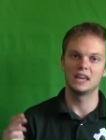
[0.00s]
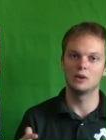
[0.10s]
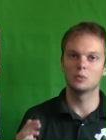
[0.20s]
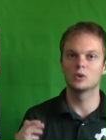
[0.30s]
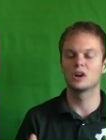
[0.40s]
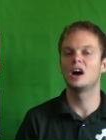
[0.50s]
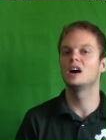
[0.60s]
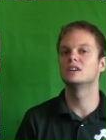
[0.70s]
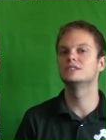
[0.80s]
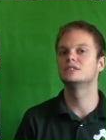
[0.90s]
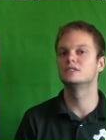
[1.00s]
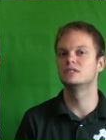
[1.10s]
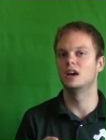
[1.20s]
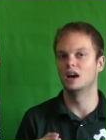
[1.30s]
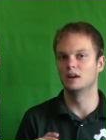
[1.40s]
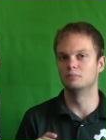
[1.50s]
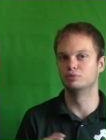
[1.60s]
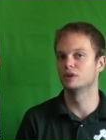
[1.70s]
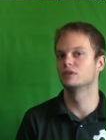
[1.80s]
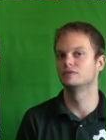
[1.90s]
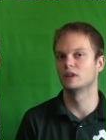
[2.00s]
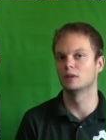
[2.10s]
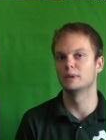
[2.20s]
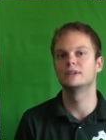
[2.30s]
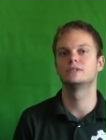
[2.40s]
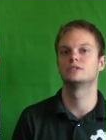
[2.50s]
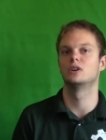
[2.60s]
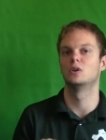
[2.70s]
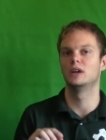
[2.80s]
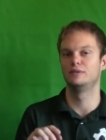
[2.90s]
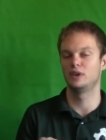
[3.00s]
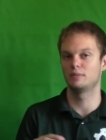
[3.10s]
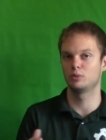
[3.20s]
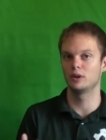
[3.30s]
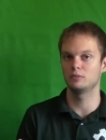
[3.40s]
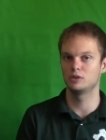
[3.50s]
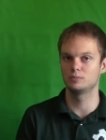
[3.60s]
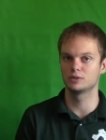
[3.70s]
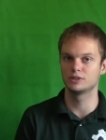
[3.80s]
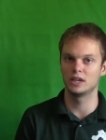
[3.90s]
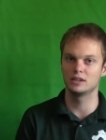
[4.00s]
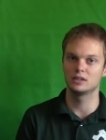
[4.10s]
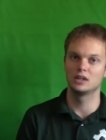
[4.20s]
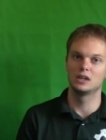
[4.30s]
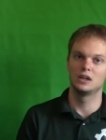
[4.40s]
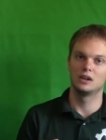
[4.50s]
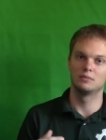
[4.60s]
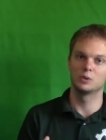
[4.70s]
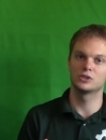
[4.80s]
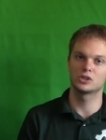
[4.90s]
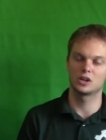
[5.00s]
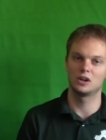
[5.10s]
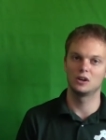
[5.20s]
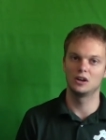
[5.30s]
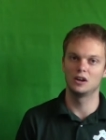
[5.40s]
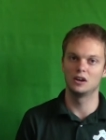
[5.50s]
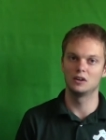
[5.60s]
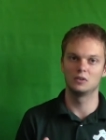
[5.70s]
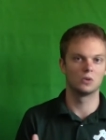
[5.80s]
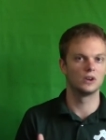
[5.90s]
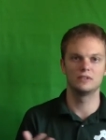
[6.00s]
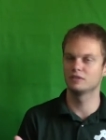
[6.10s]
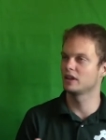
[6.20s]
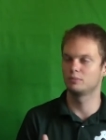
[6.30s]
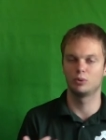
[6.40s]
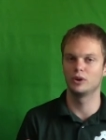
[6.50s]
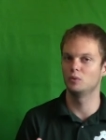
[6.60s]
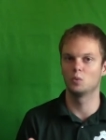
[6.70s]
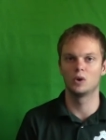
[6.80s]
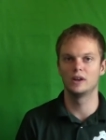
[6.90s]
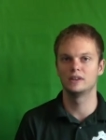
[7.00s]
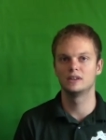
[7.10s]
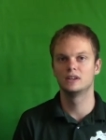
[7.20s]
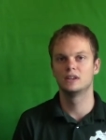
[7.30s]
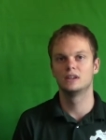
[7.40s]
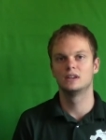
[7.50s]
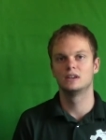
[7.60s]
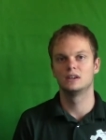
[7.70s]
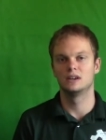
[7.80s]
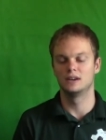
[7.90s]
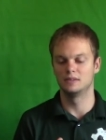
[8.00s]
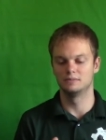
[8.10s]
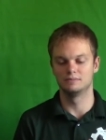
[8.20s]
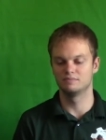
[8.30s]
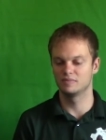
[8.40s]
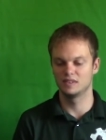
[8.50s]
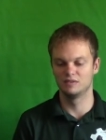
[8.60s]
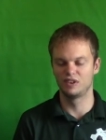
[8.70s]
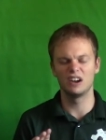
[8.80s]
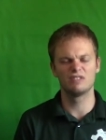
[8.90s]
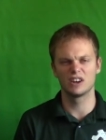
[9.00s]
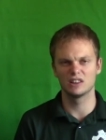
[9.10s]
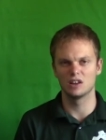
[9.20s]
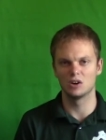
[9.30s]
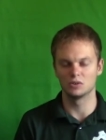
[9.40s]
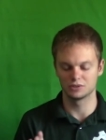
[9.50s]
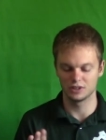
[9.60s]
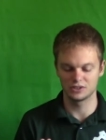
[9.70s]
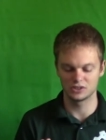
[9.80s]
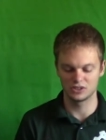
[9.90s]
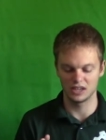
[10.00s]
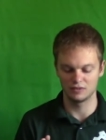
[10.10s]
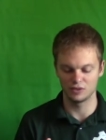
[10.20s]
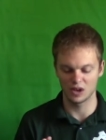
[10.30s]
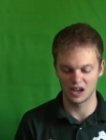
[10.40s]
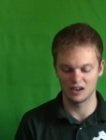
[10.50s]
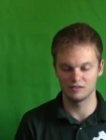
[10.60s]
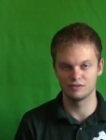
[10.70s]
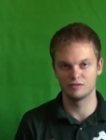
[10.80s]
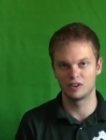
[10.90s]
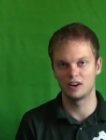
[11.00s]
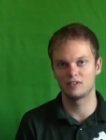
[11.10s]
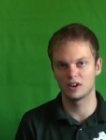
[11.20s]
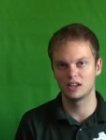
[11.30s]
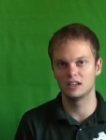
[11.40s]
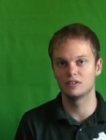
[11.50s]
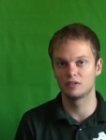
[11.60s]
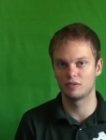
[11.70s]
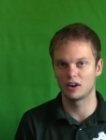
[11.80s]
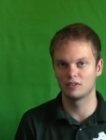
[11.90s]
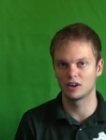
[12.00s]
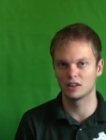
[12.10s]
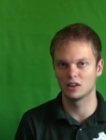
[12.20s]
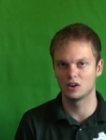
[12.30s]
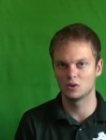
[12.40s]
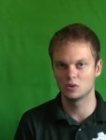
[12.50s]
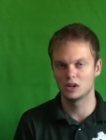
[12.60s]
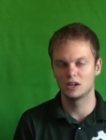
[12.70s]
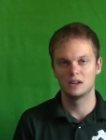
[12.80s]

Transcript: it will cause um, brittle filament. So if you have zero point two percent of moisture, uh, or even like zero point one, um, very very low. So let's just say if you have very very even very very low,